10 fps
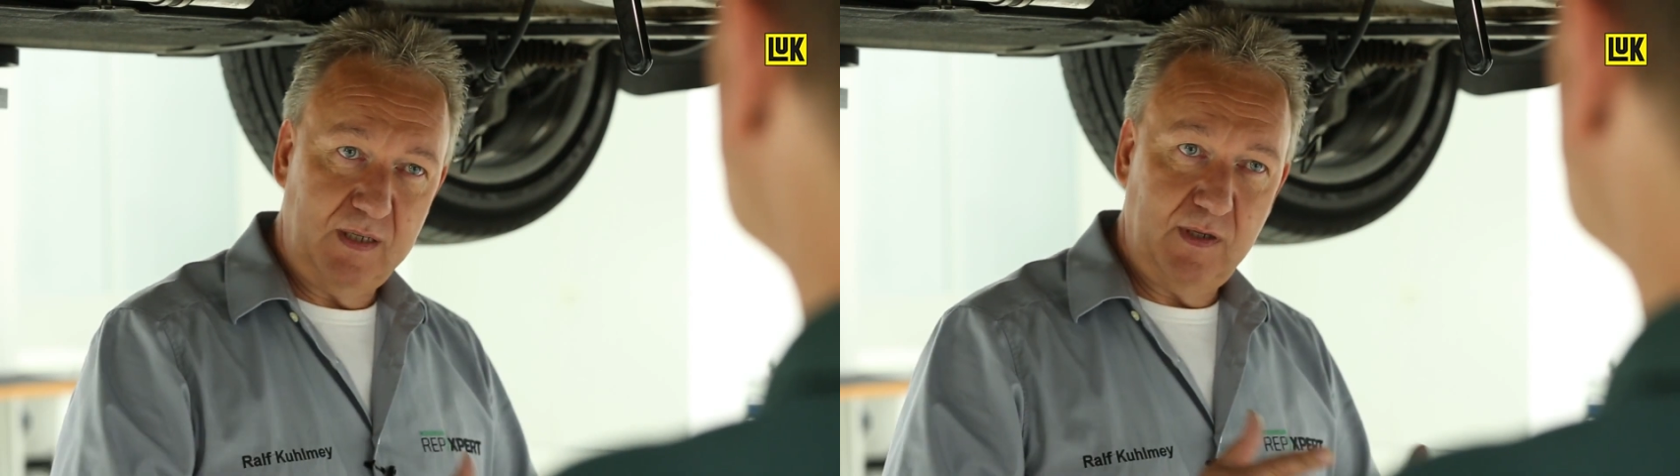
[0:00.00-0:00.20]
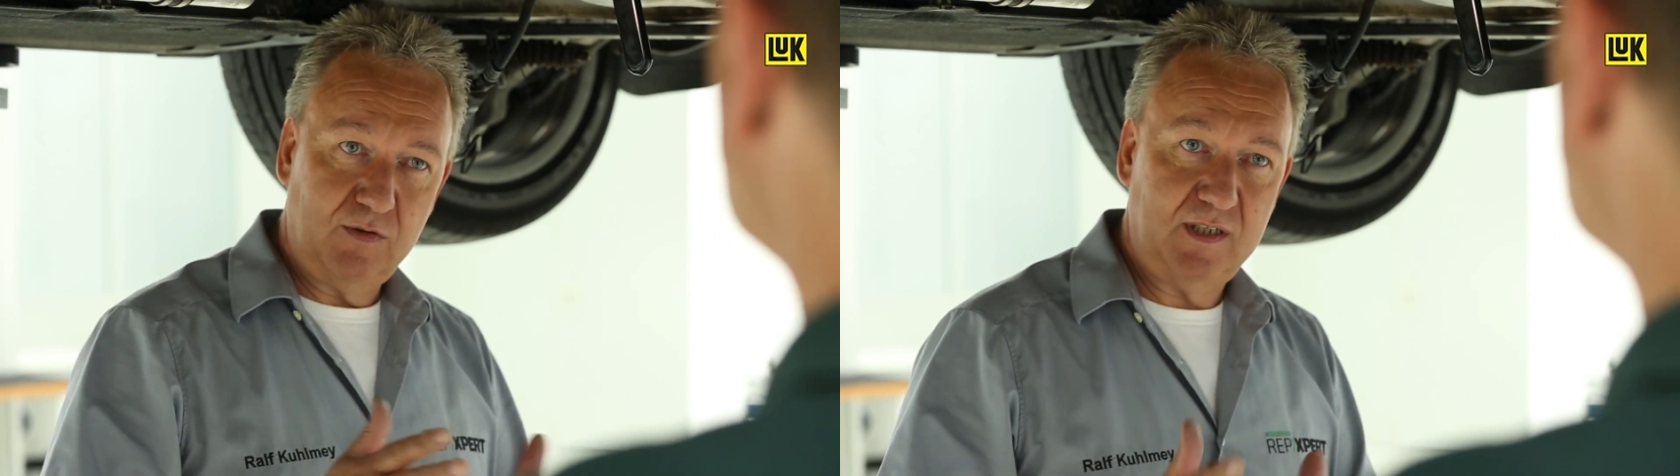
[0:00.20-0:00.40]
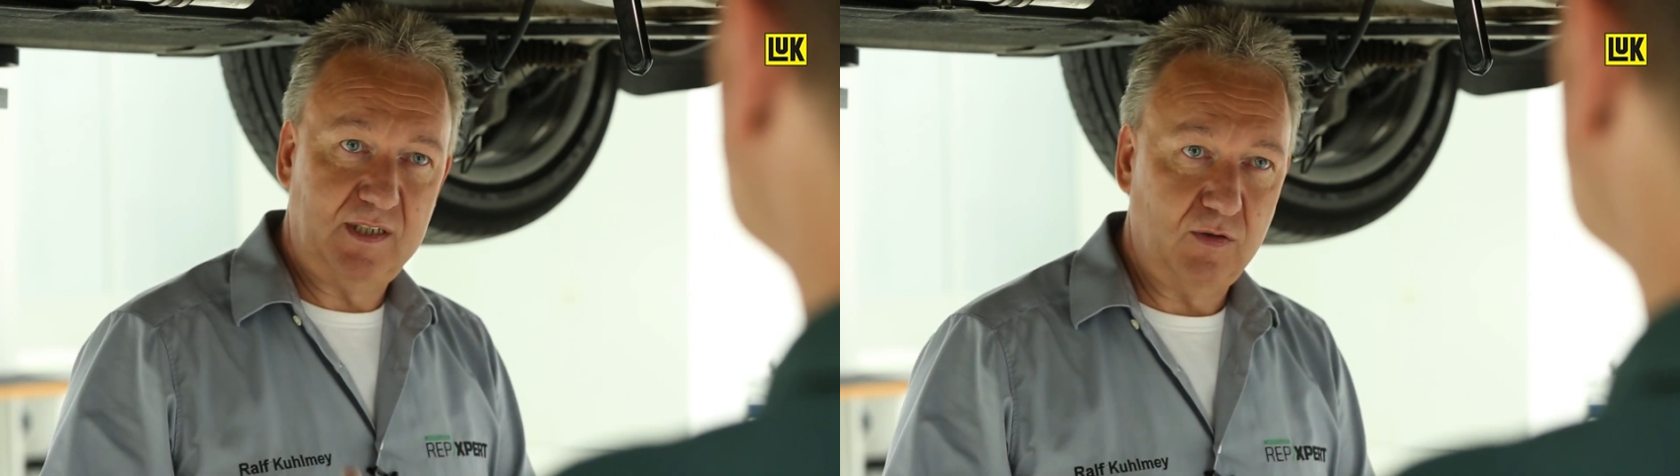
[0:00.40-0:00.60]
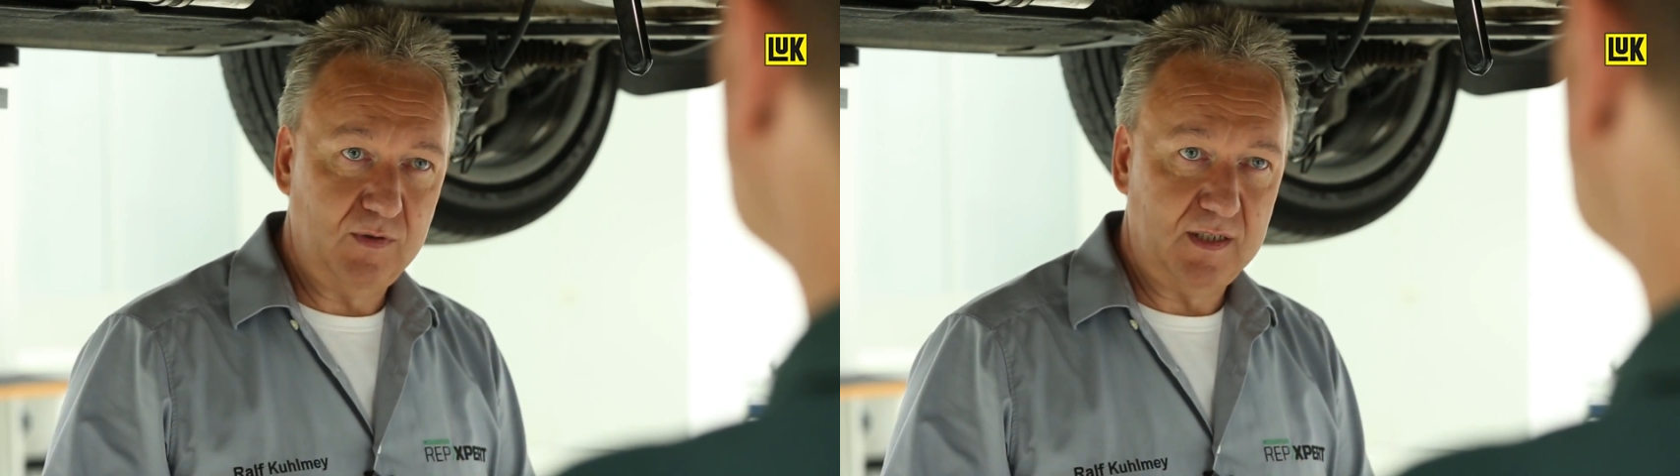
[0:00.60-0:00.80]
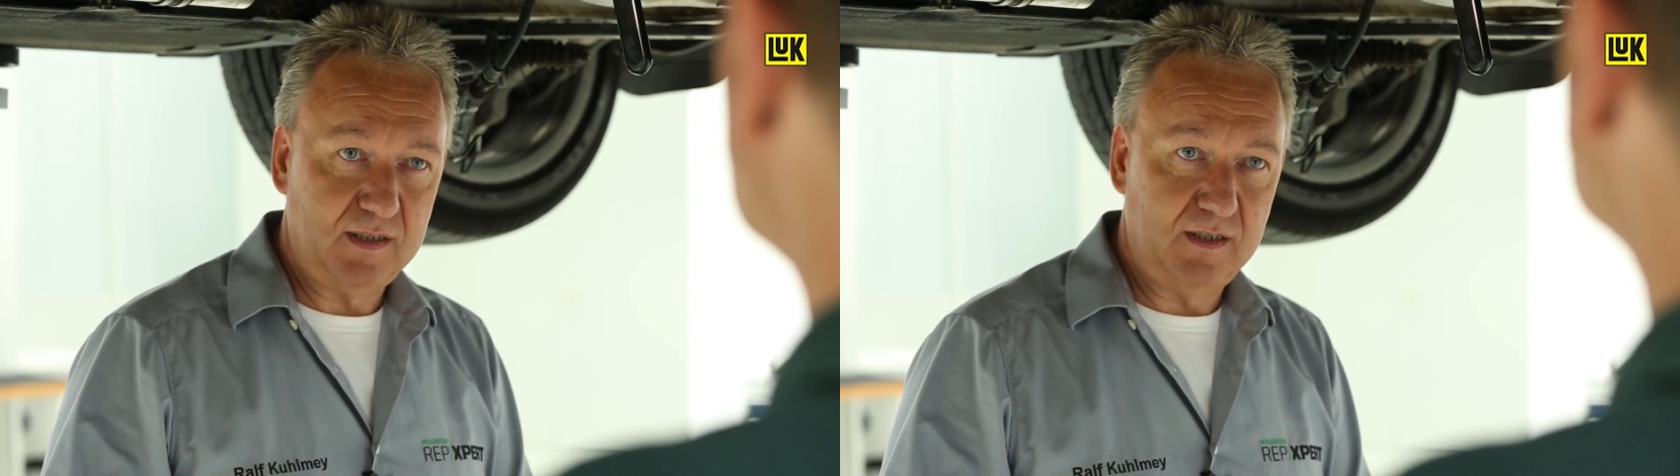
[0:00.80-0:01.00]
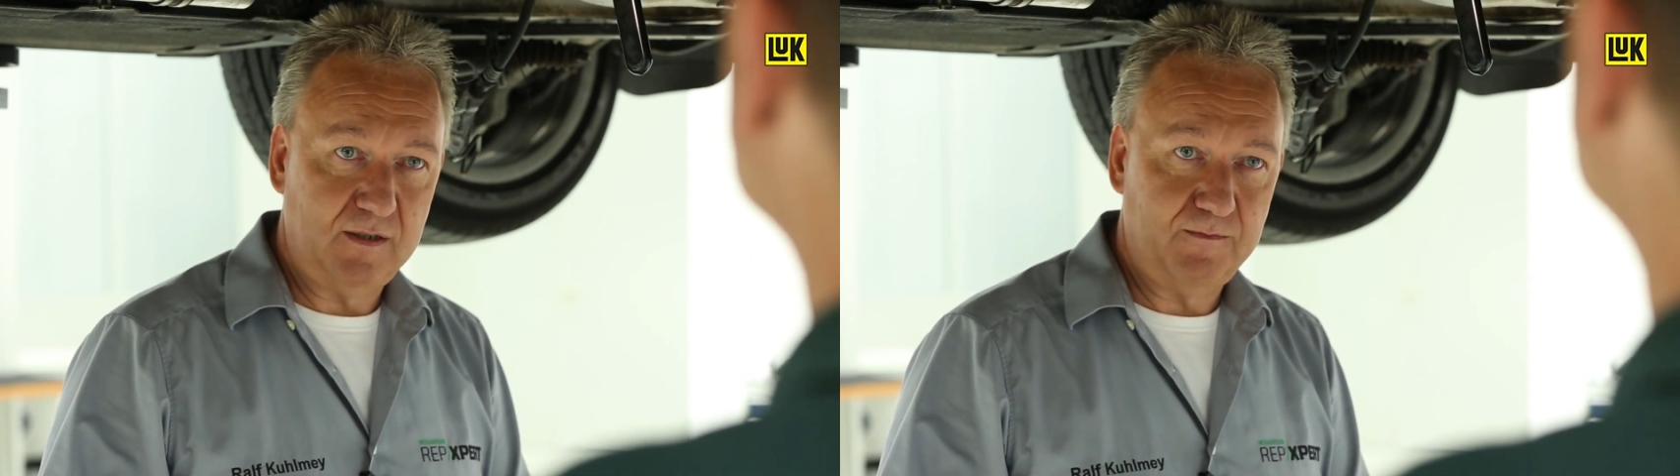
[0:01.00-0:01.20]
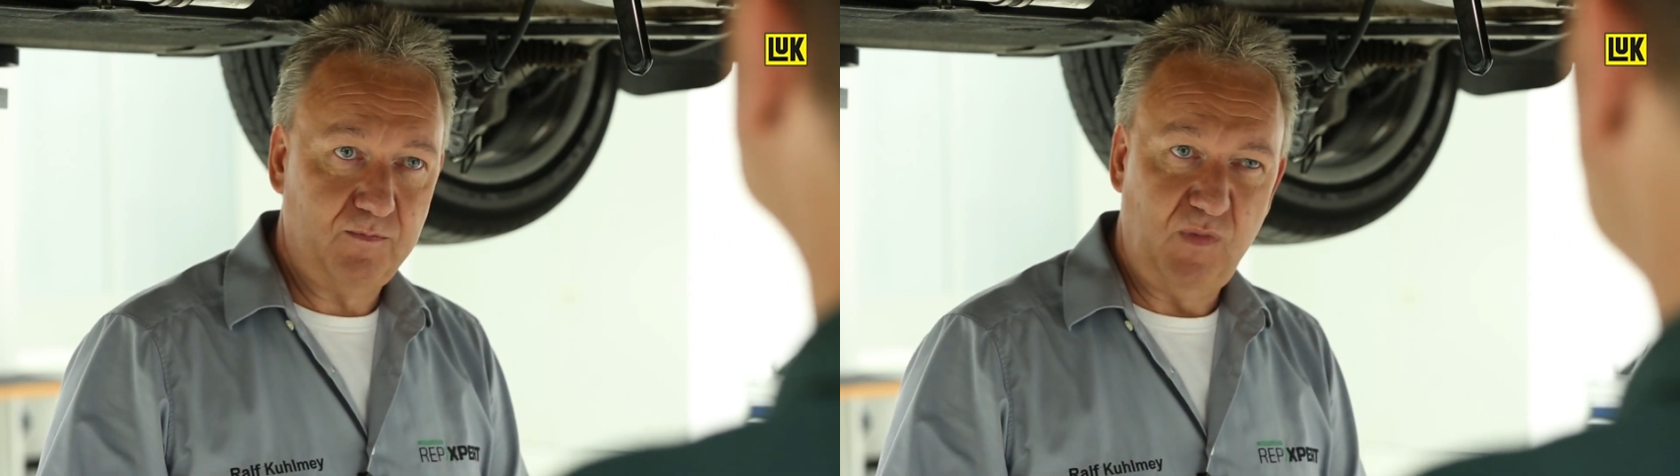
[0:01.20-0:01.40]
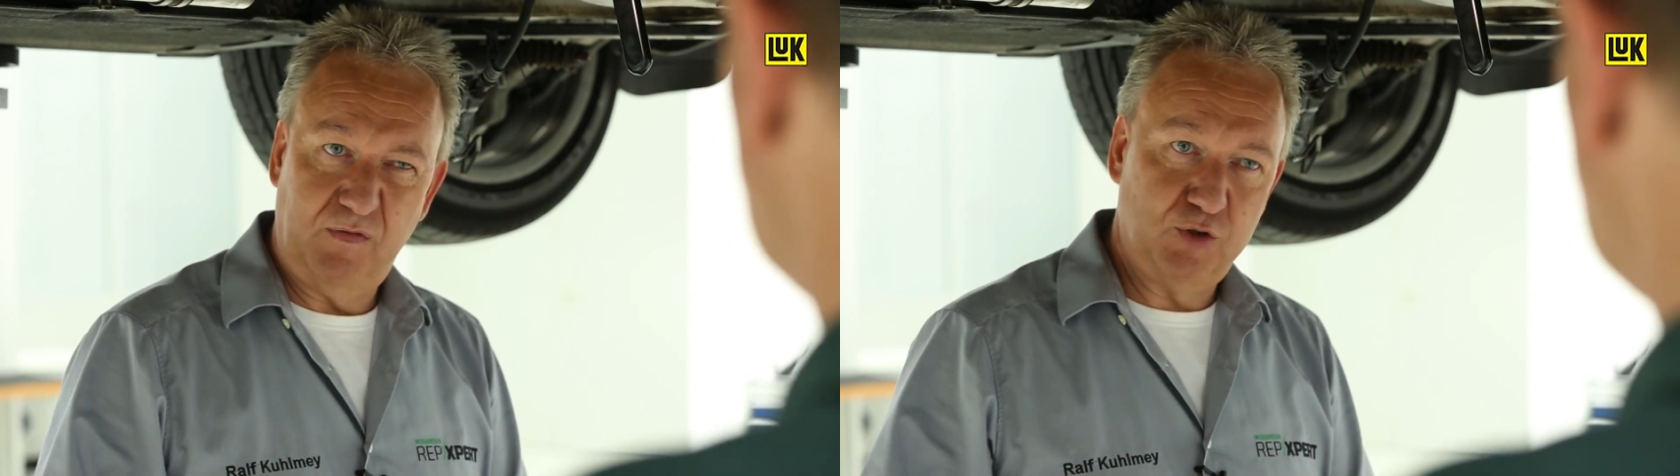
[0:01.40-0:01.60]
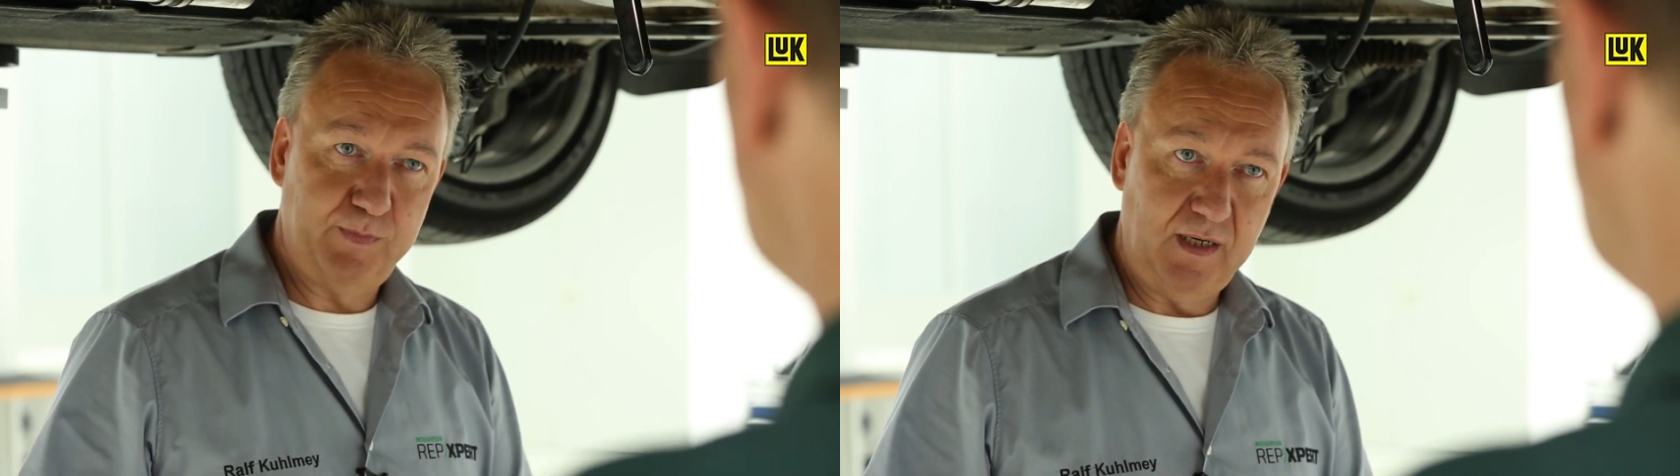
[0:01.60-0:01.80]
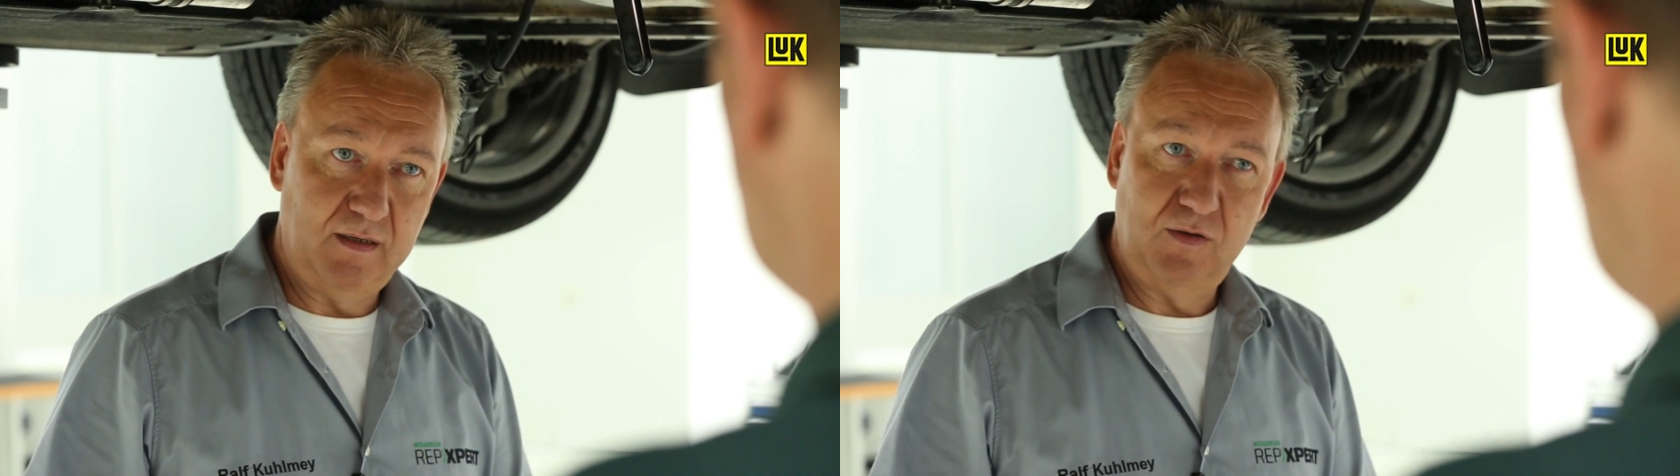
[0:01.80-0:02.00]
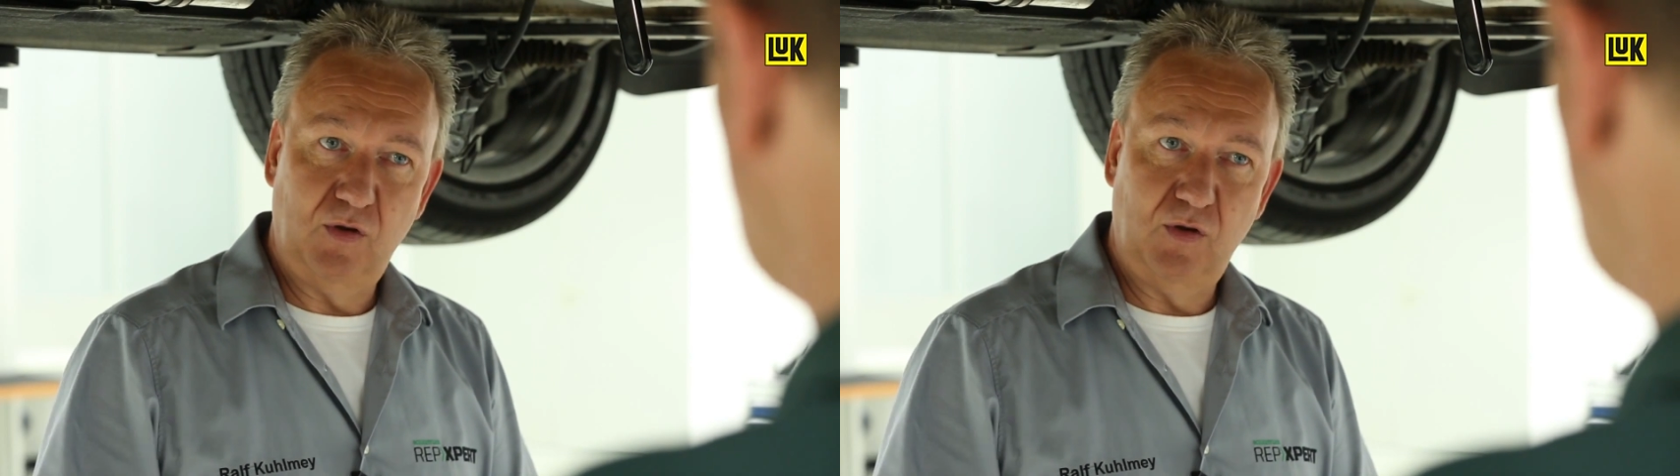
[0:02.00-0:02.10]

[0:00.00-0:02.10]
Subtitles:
secondary mass to see if there is